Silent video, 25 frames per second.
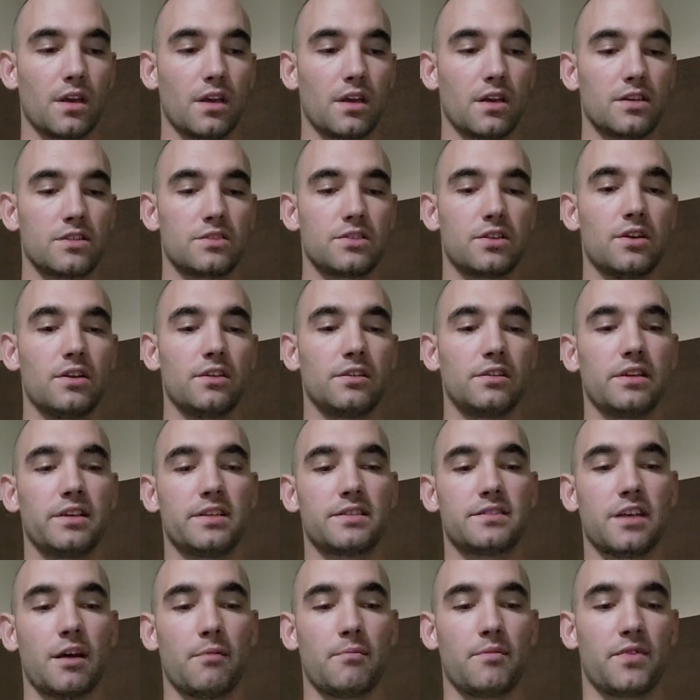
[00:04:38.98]
Certainly
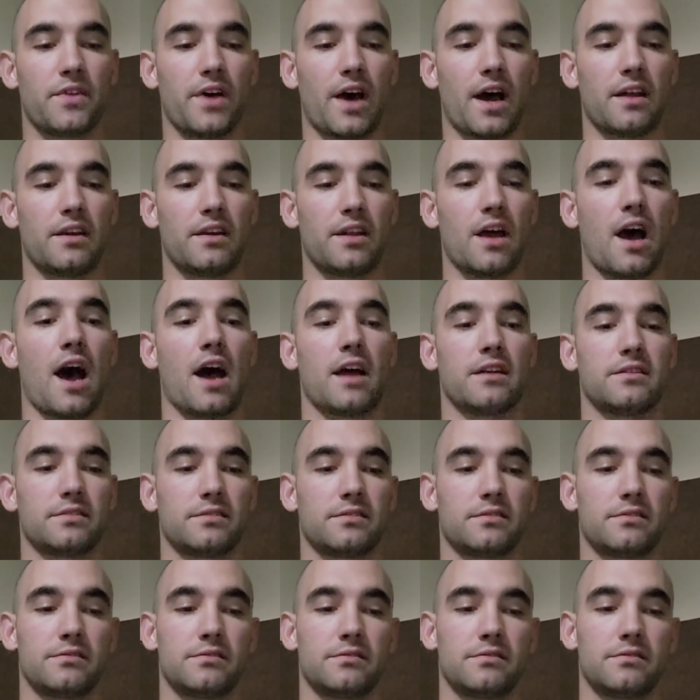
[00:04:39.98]
some thought not,
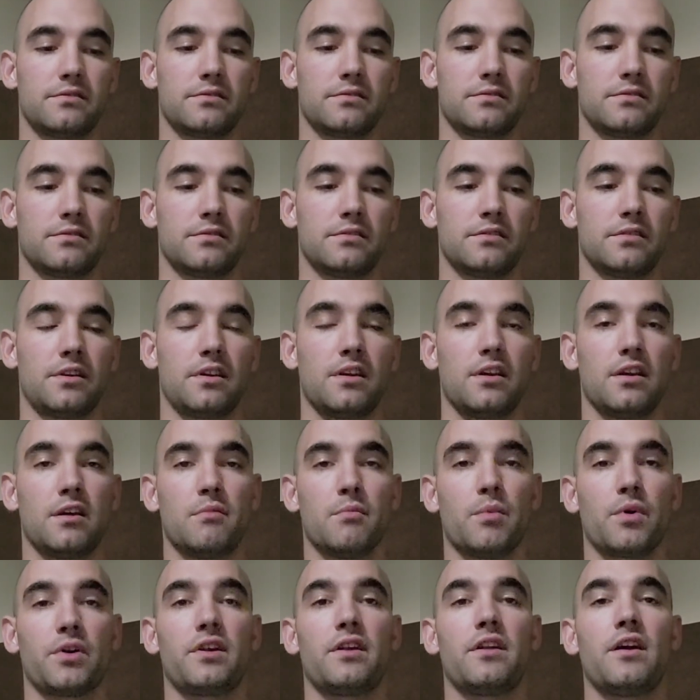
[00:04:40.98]

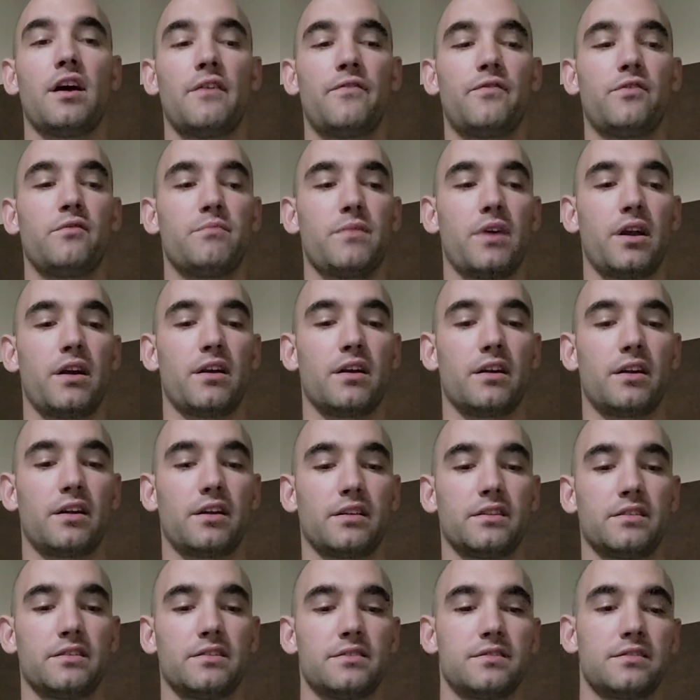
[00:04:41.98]
but enough
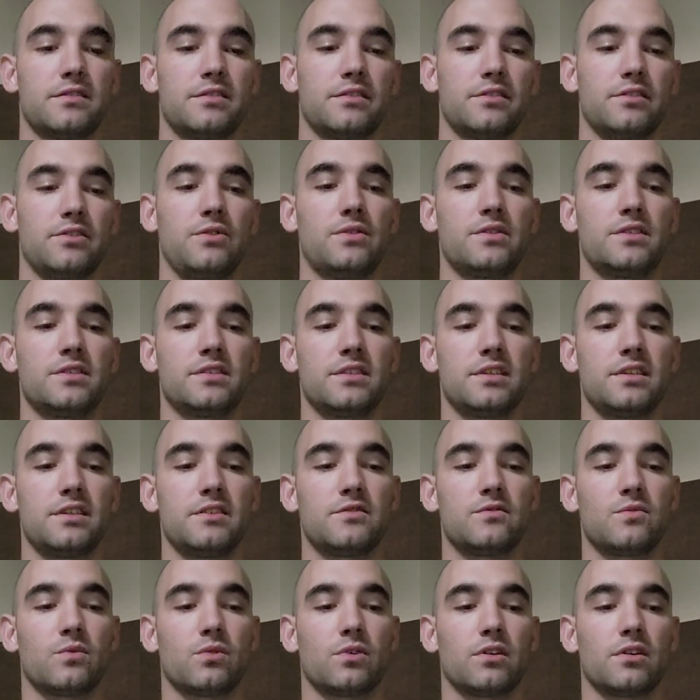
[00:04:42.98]
Americans used
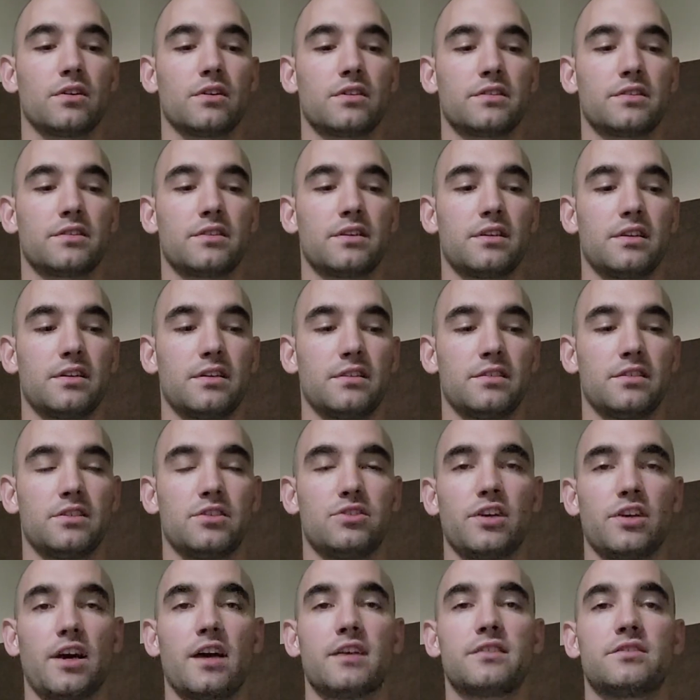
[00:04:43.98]
these works to
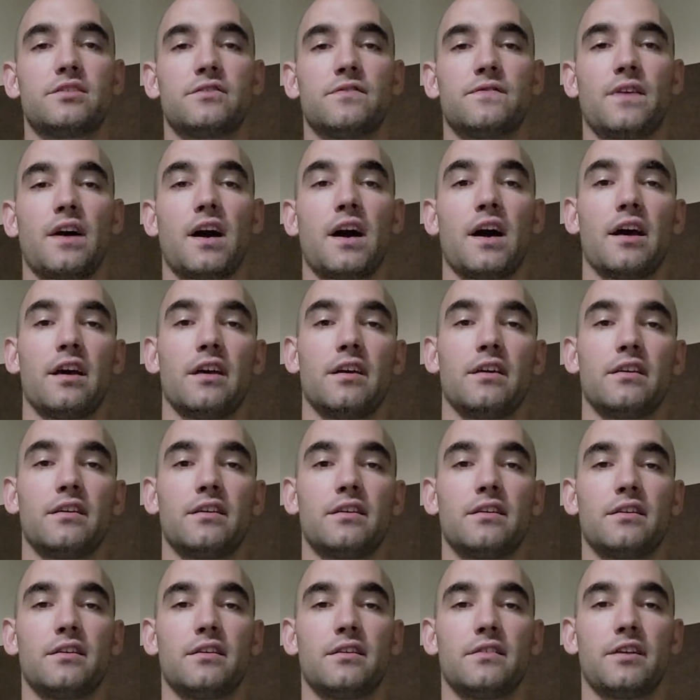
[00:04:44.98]
justify
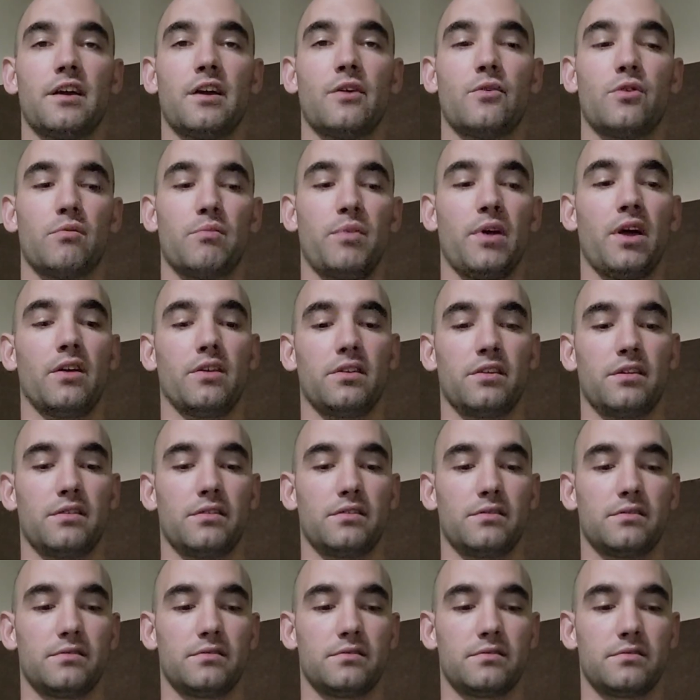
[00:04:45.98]
their rebellion.
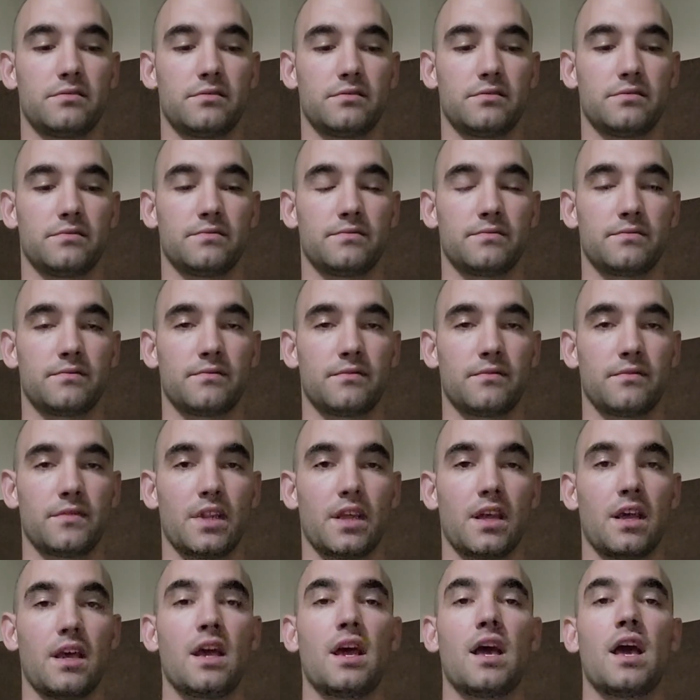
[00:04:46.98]

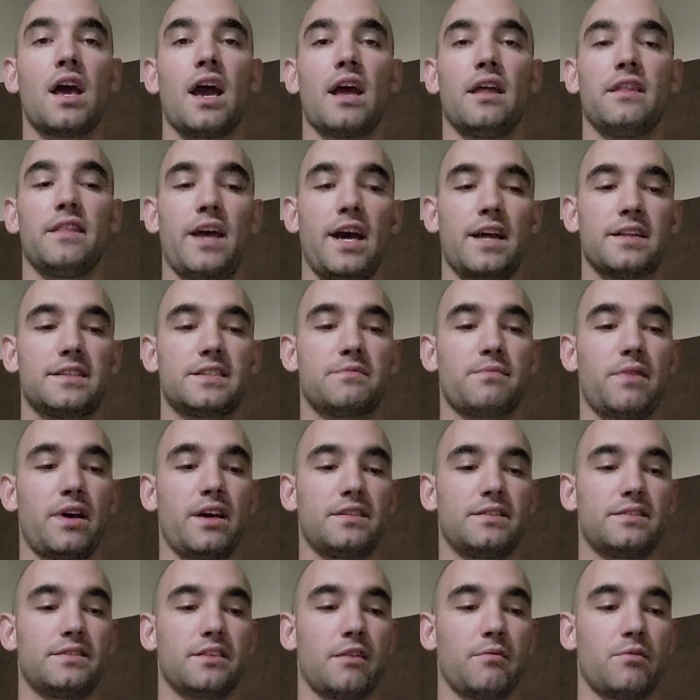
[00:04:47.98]
And that's my
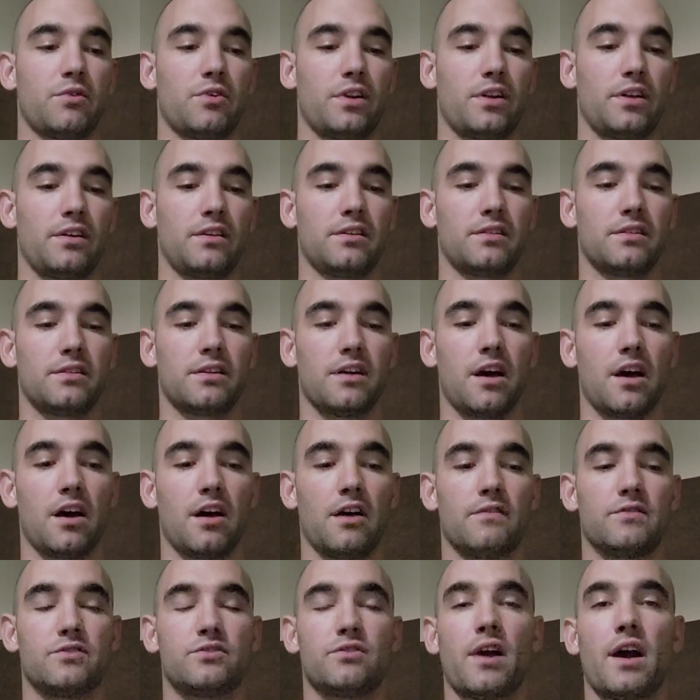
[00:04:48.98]
summary
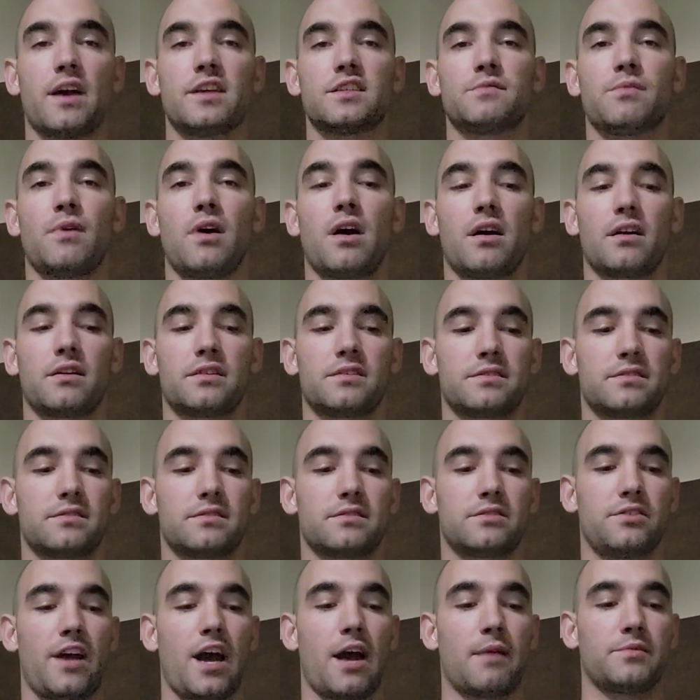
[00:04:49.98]
of Dreisbach's
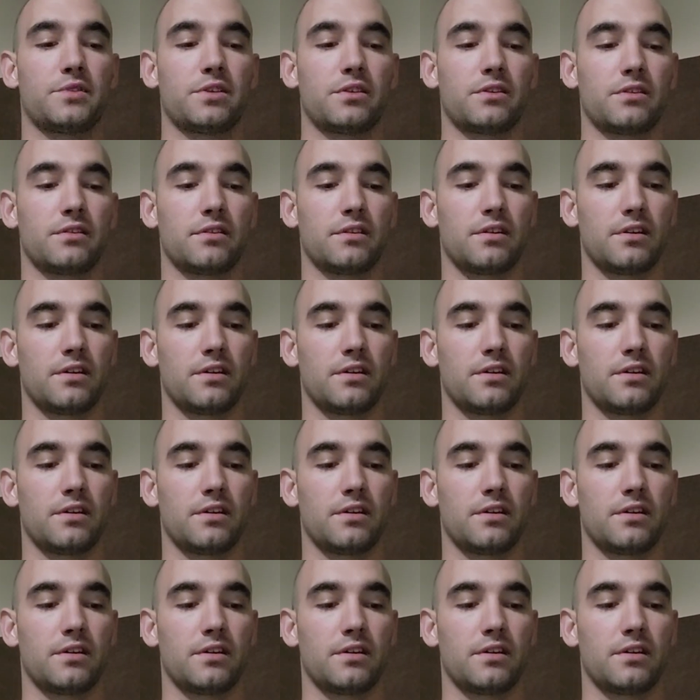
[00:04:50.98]
chapter,